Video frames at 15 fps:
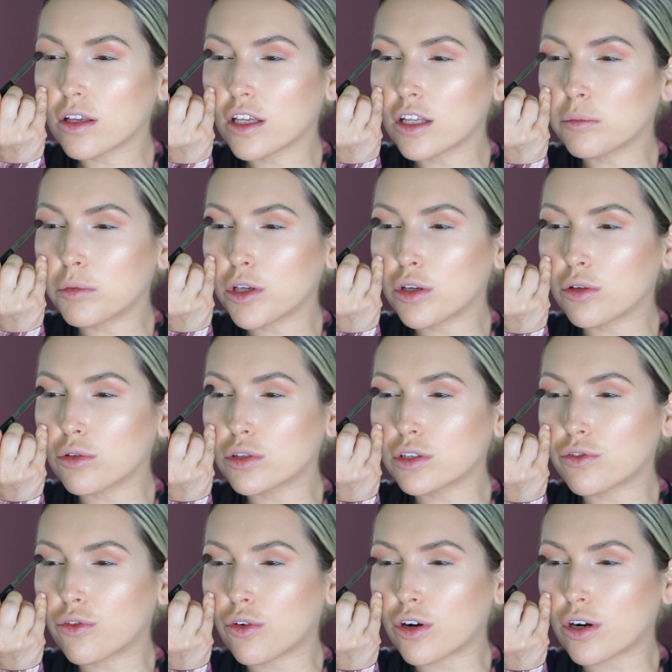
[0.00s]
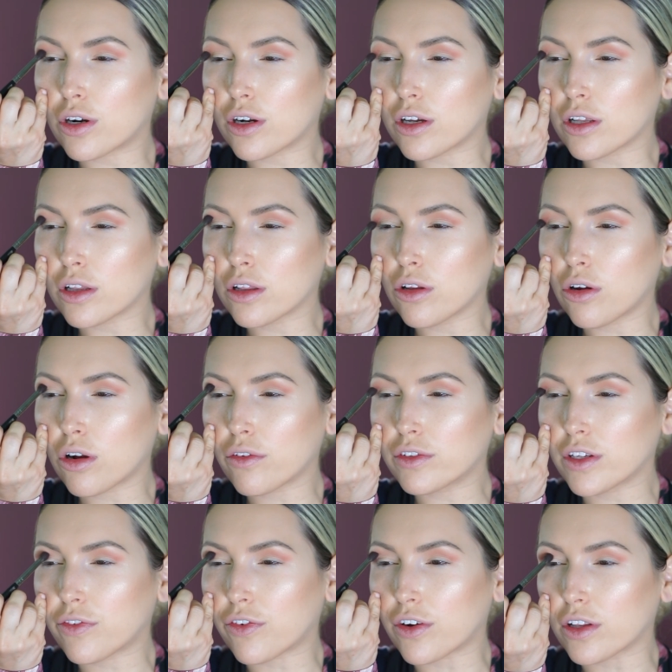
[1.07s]
can be used for a lot of
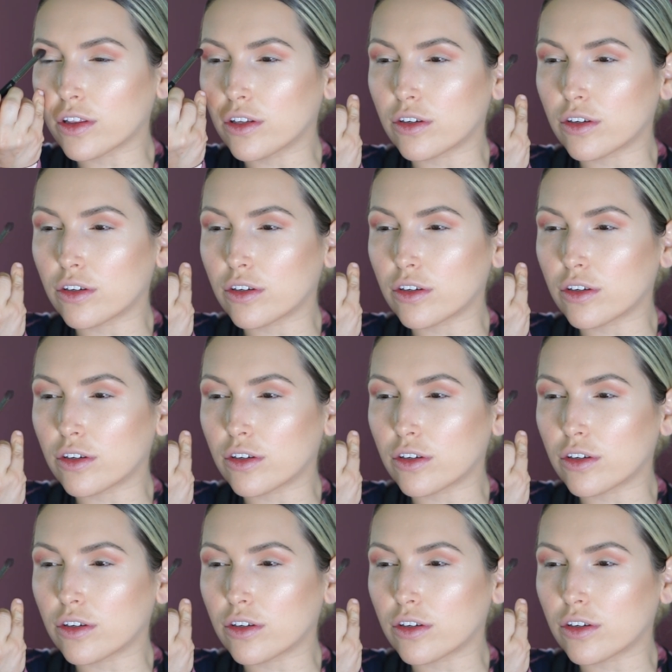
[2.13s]
different